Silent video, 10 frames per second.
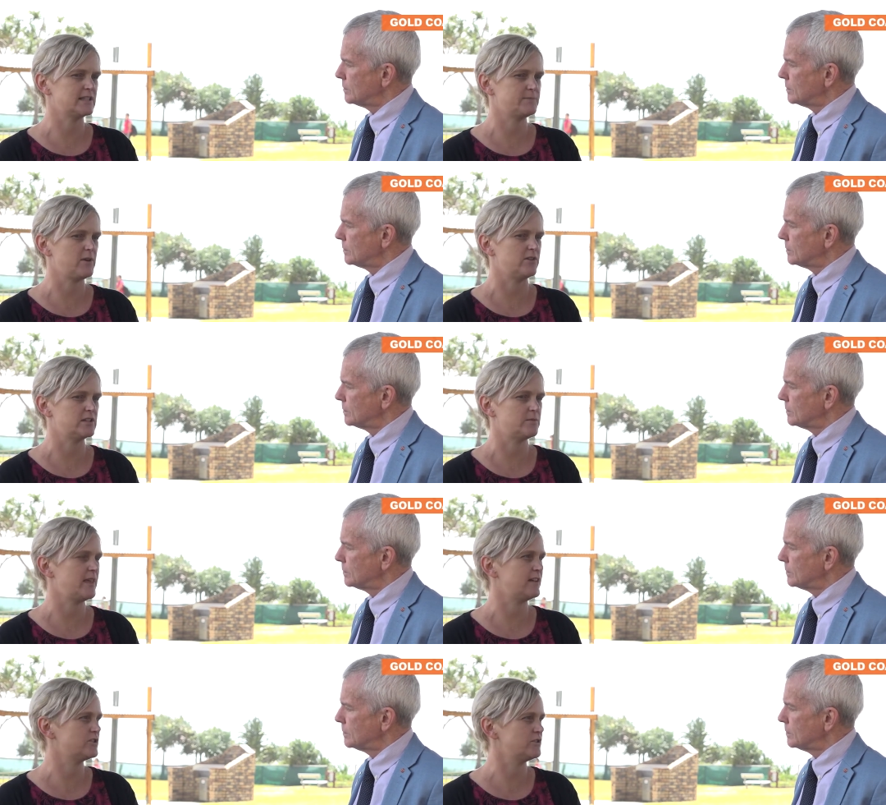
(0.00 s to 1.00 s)
Speaker 1: experience with
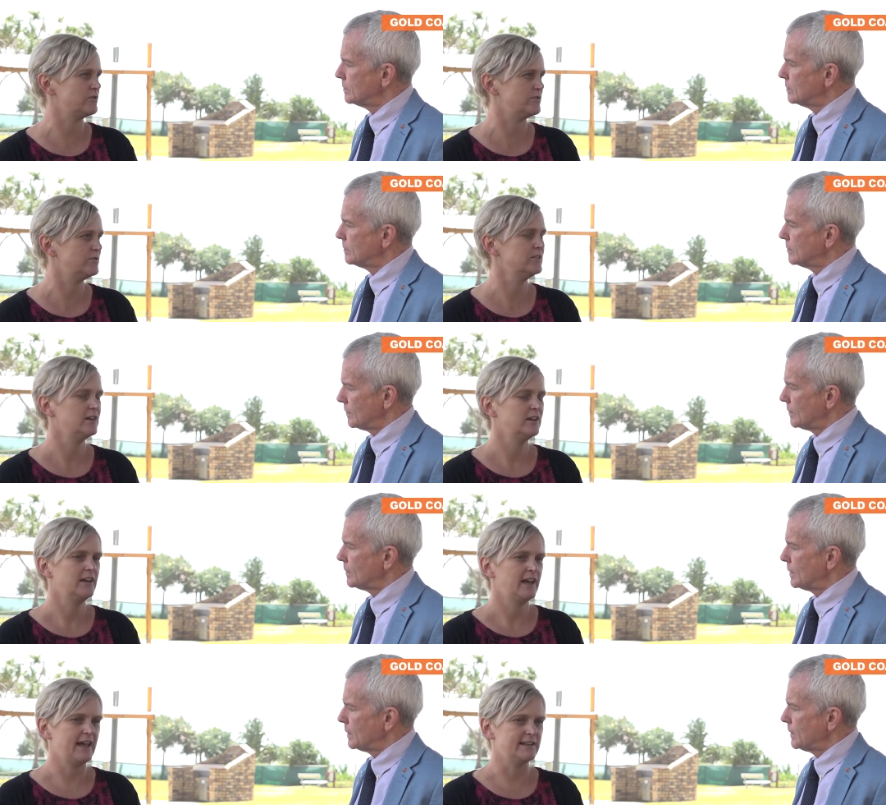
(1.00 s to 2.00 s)
that too.
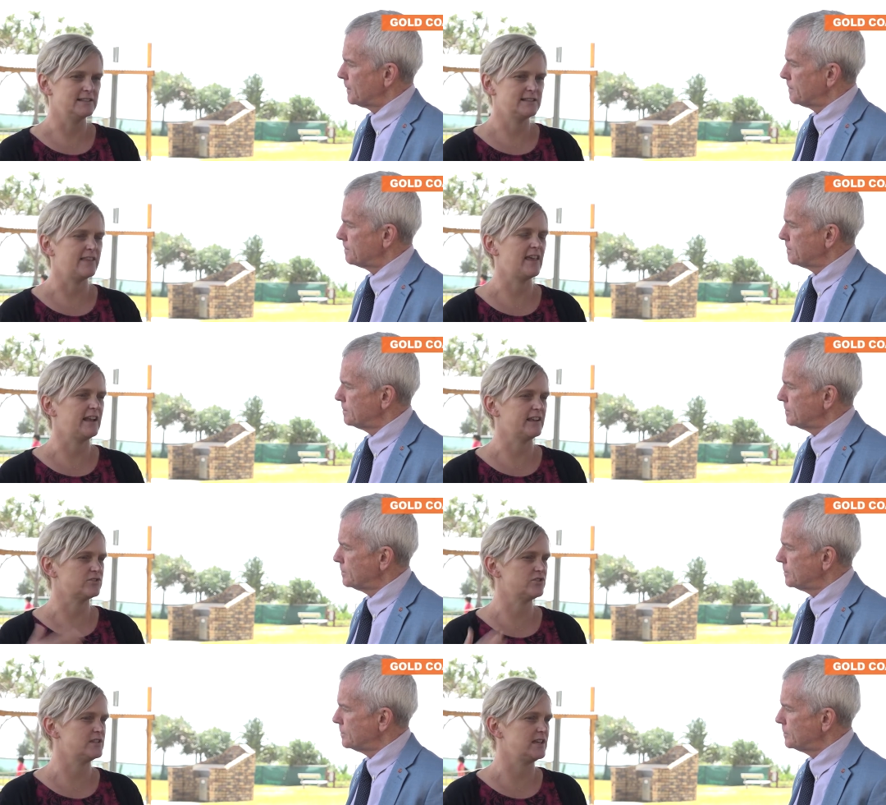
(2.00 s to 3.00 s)
And yeah, the
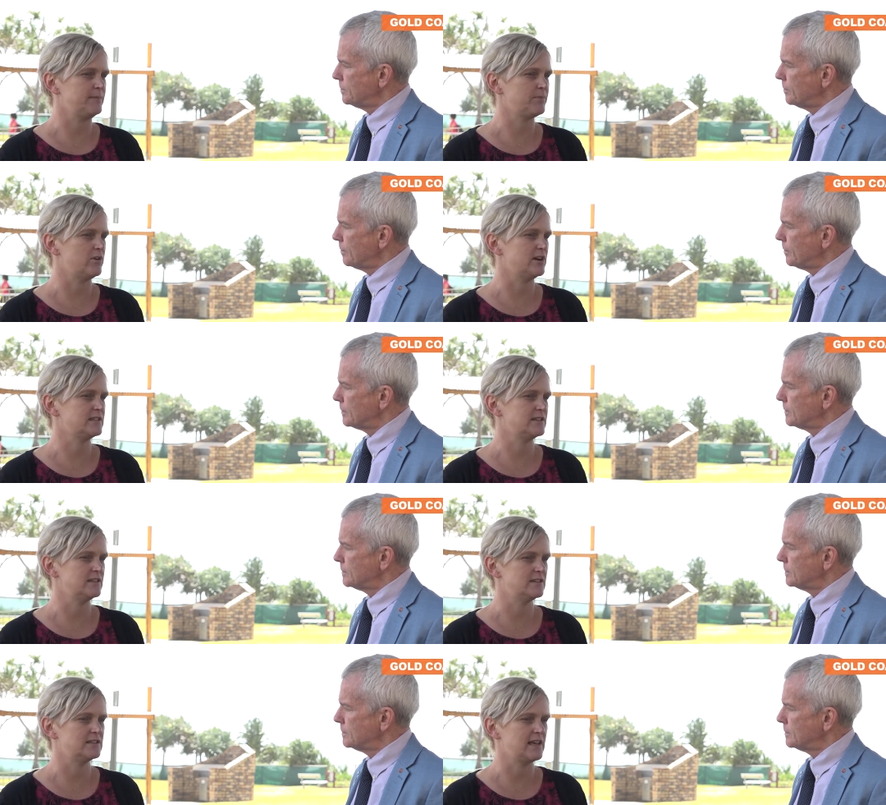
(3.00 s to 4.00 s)
electricity
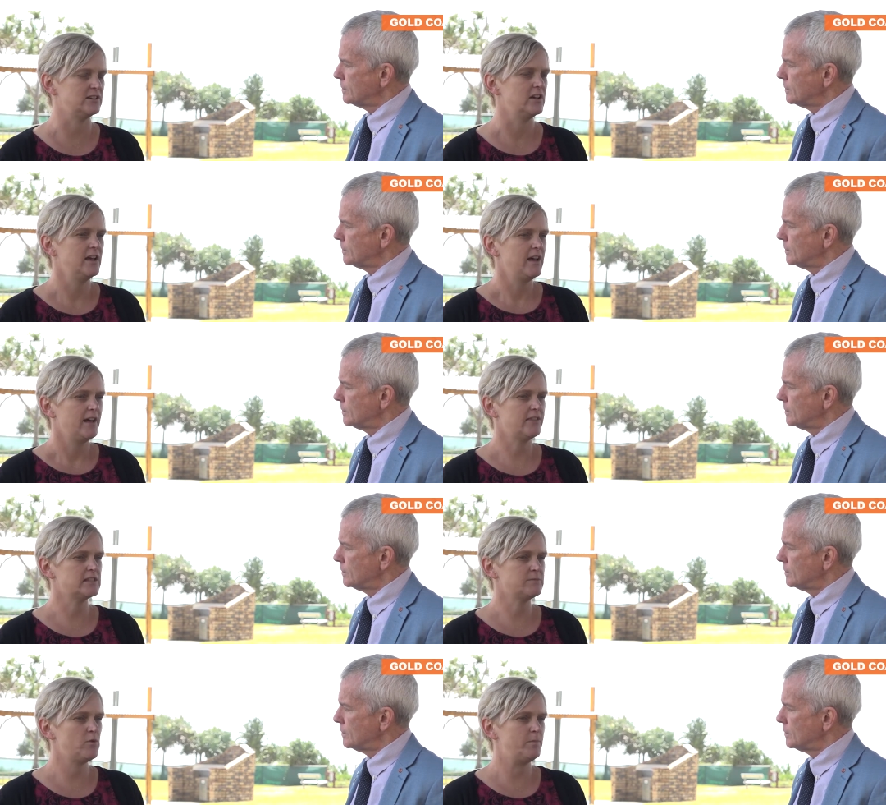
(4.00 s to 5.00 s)
prices and the
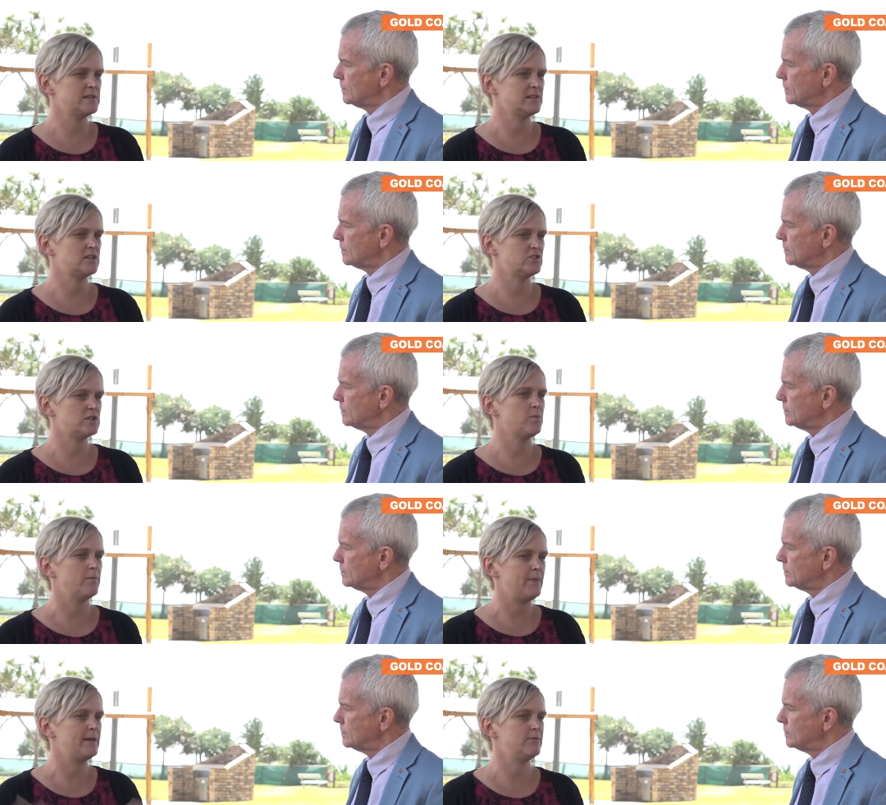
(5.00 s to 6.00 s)
small businesses just
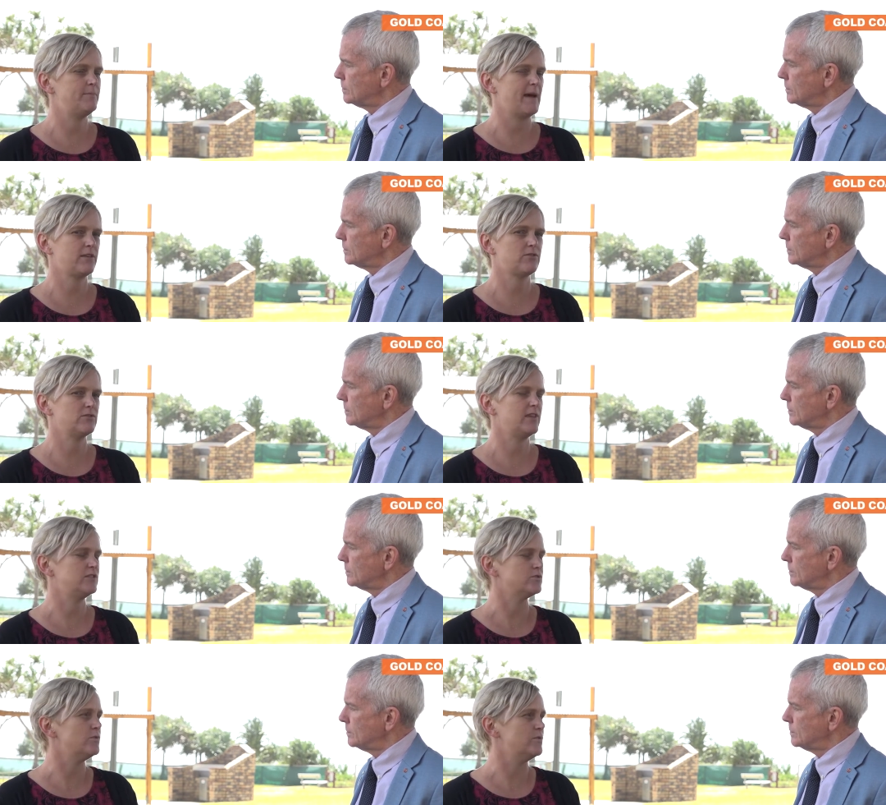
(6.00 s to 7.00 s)
want people back through
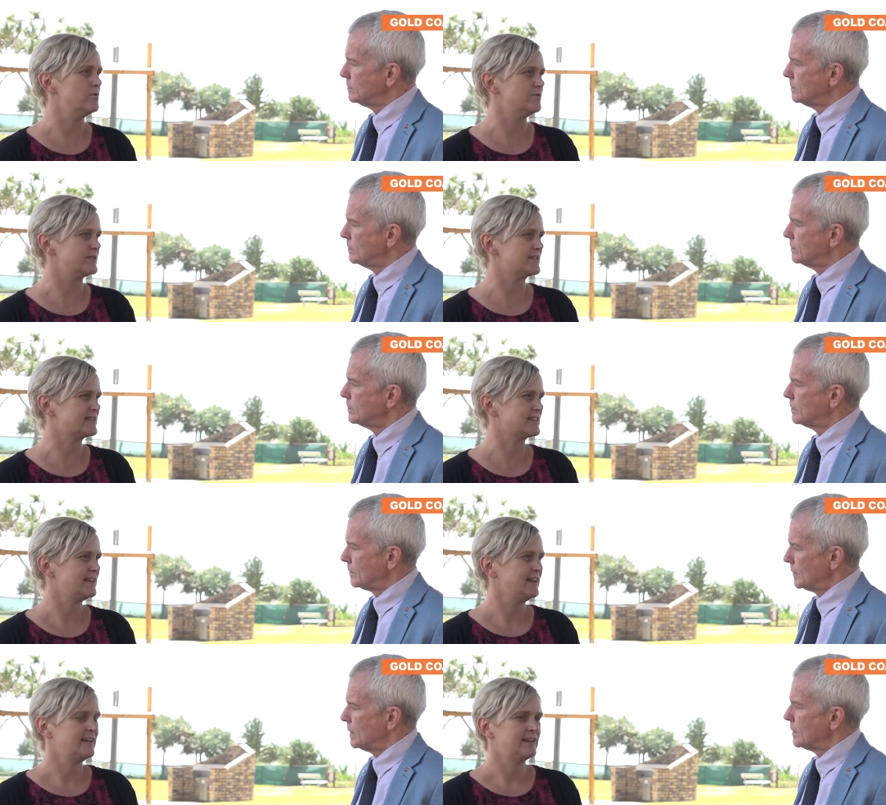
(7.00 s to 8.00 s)
their doors.
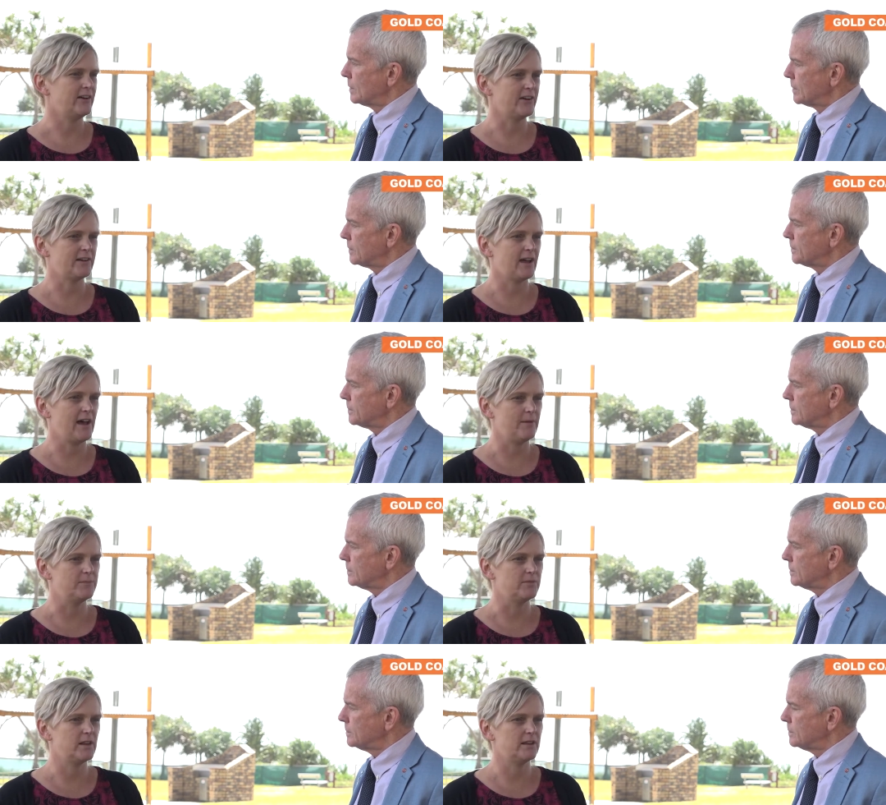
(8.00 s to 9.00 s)
Like, um,
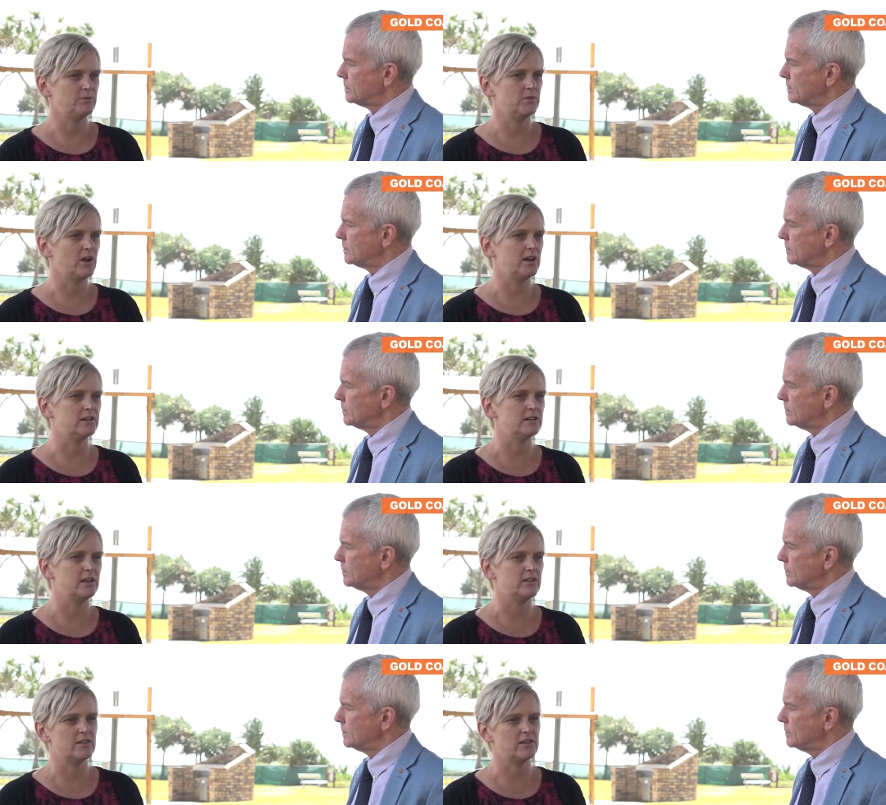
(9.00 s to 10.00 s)
uh,
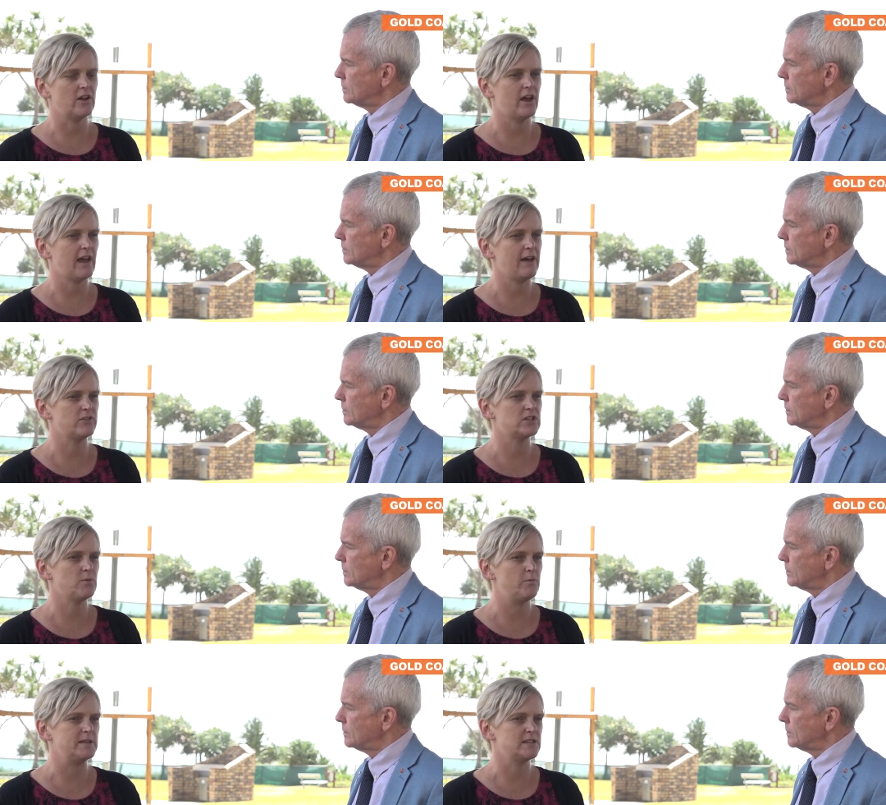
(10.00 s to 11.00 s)
the average
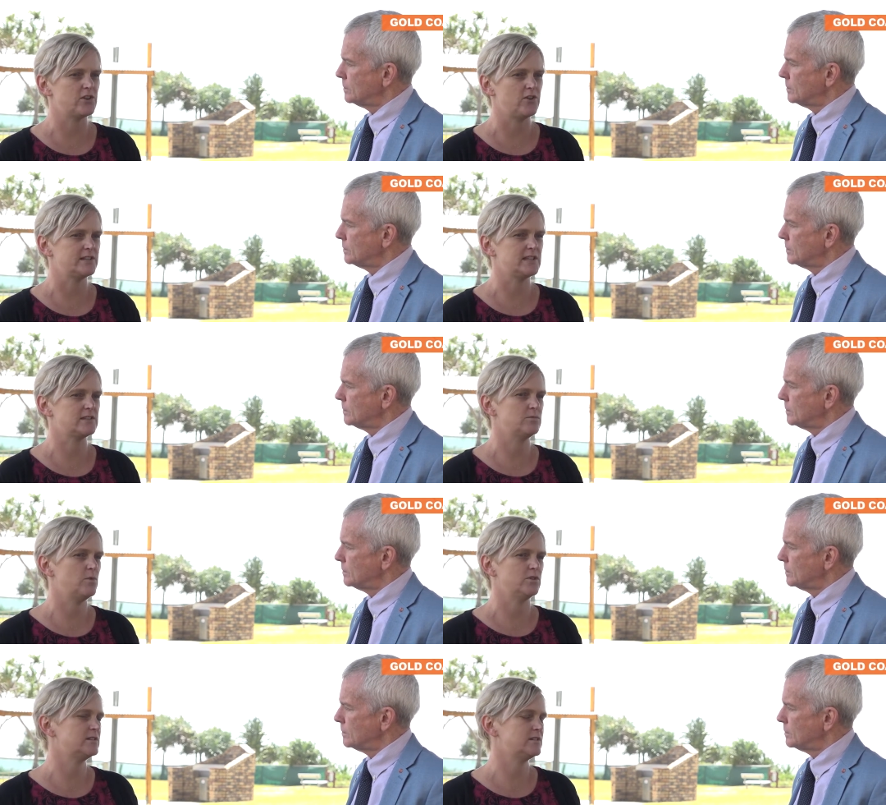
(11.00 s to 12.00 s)
small business owner doesn't
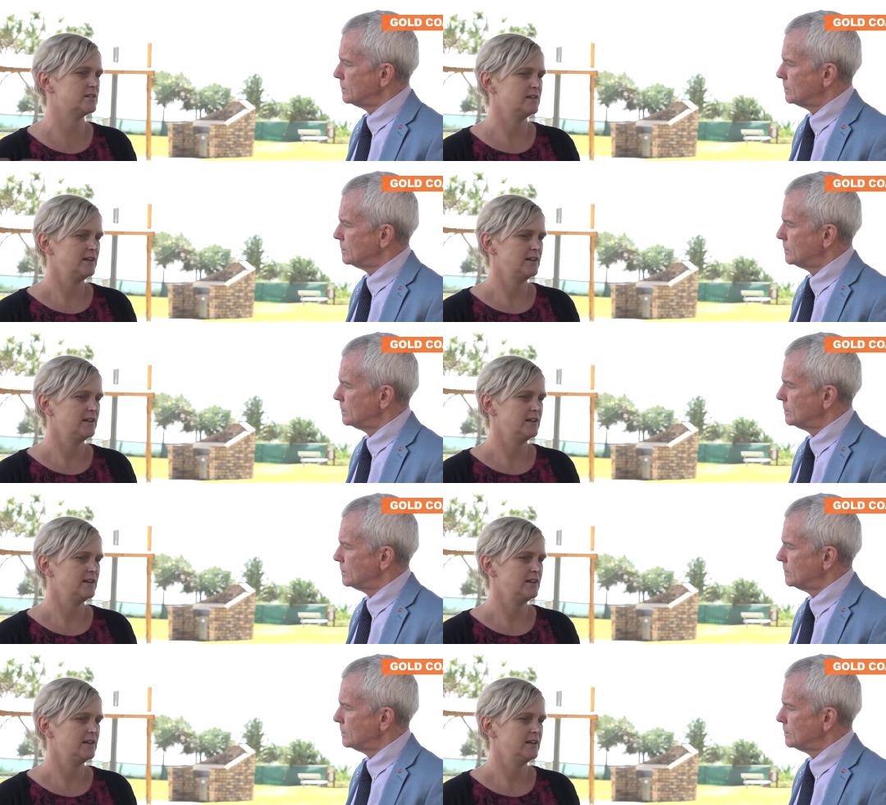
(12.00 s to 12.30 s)
want